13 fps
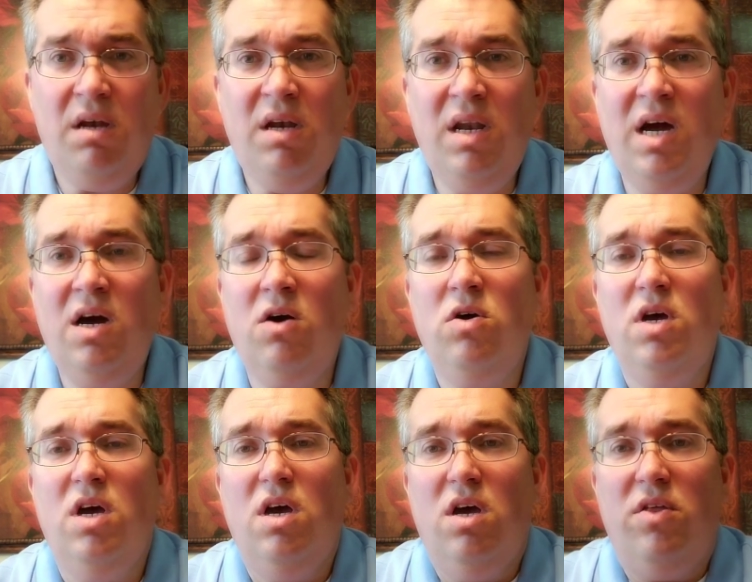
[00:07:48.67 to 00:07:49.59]
Now,
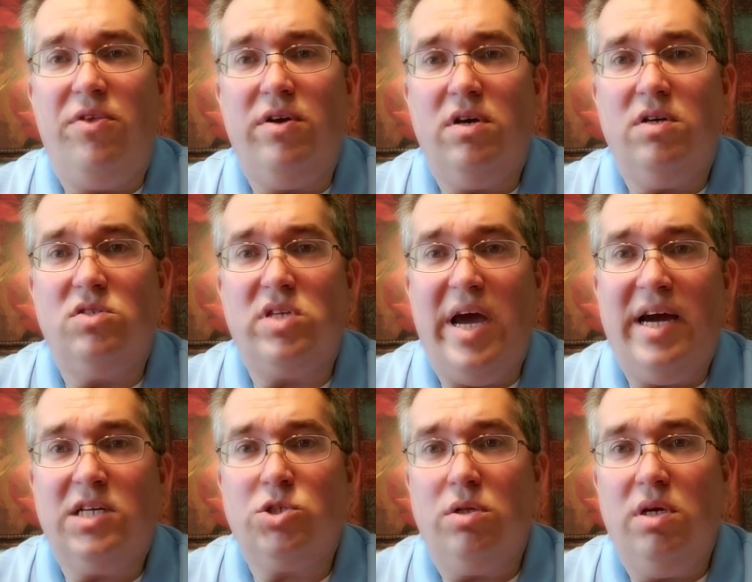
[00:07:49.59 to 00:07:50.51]
there's
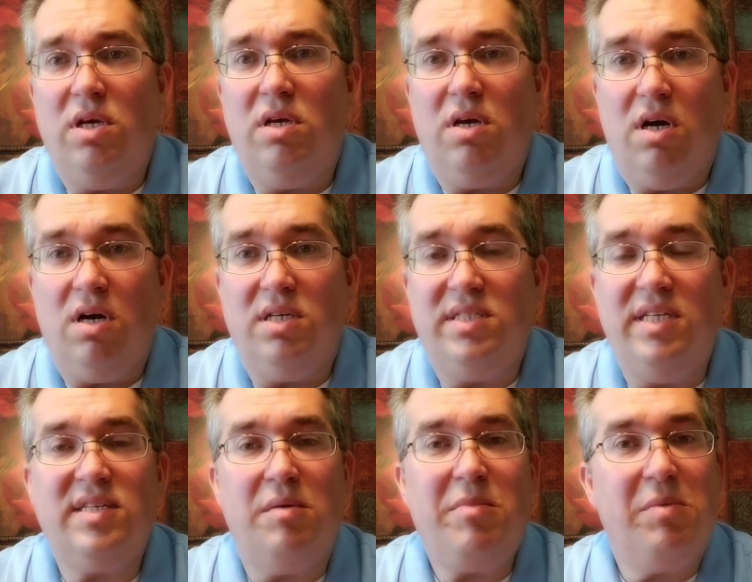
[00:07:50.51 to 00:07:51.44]
actually a
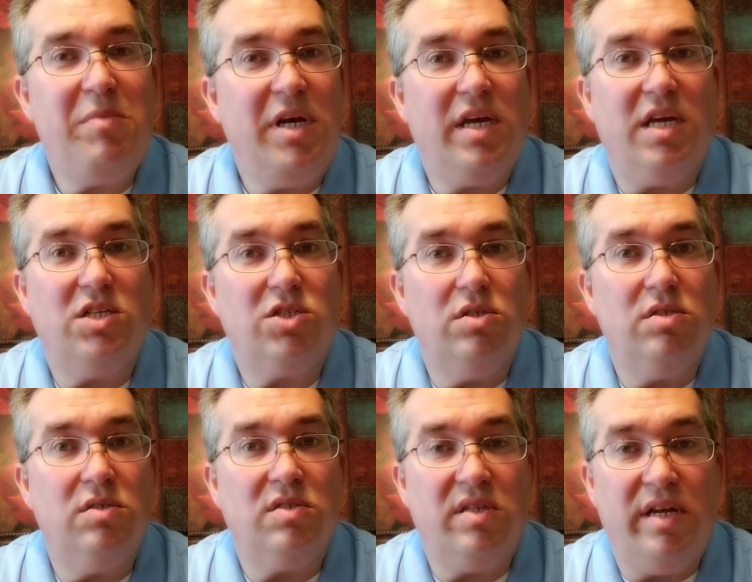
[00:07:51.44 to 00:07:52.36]
decent amount of
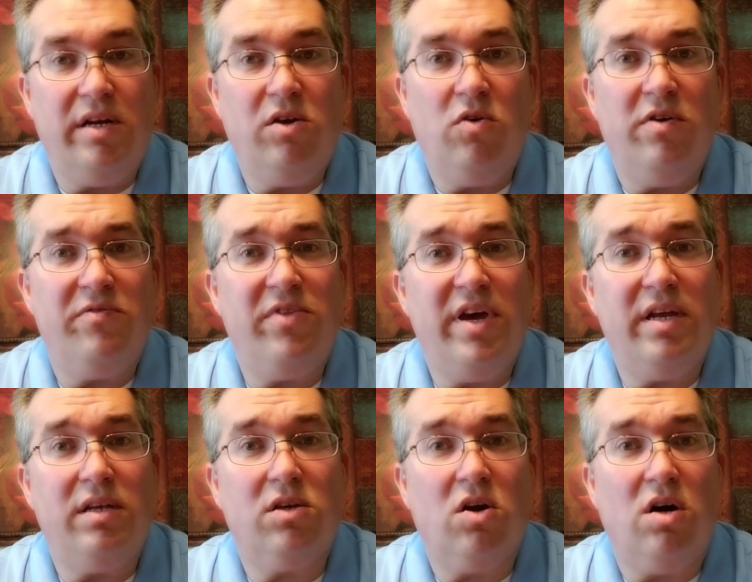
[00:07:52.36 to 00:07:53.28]
medications that I know of
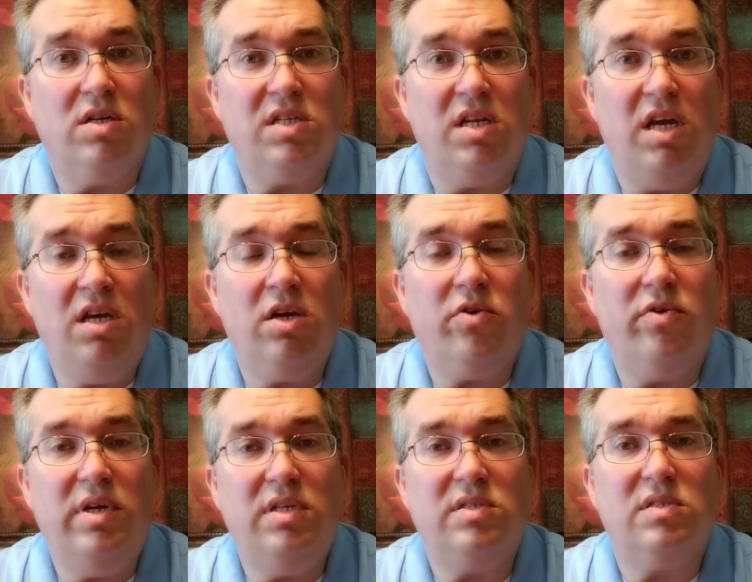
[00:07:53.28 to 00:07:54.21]
that cause an
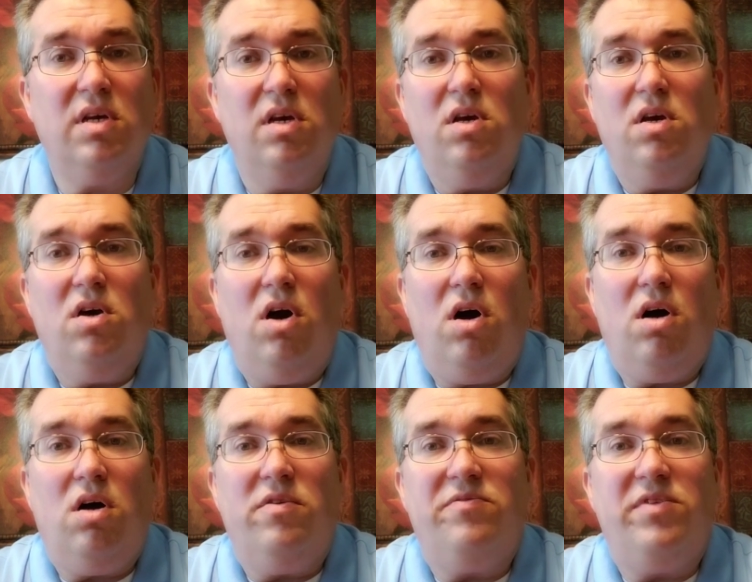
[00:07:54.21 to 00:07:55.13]
increase
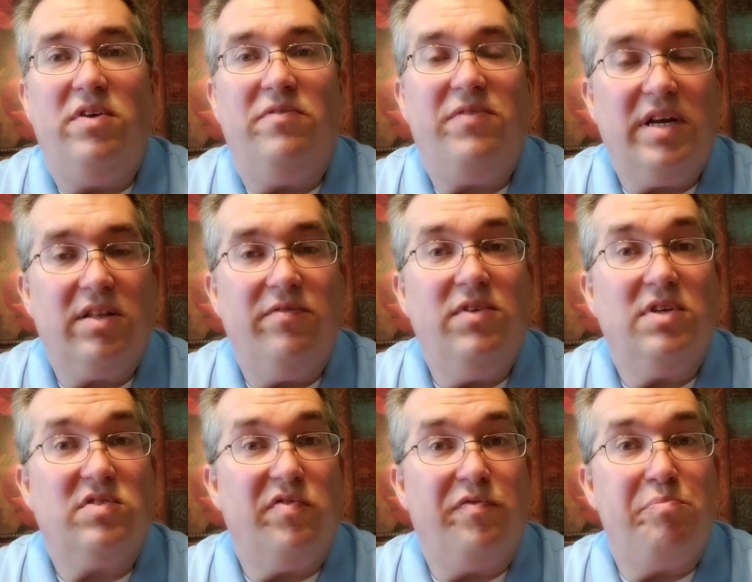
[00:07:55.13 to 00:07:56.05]
of the
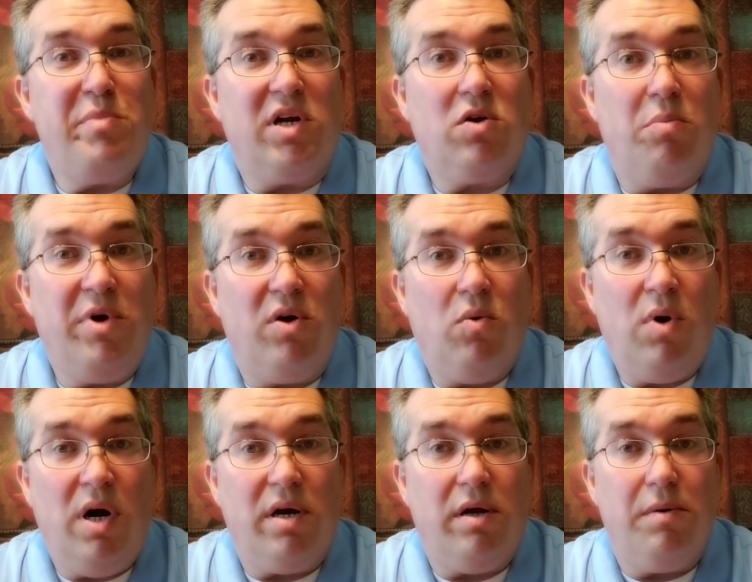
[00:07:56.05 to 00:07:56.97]
effectiveness of medical
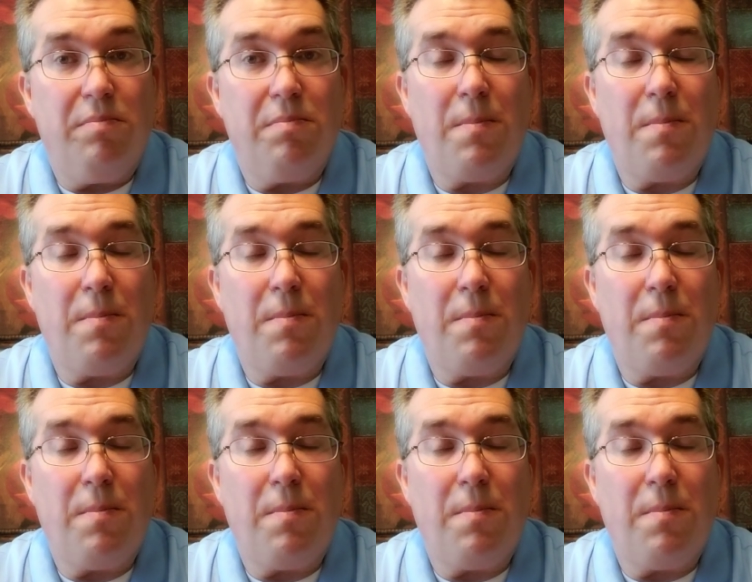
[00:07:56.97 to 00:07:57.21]
marijuana.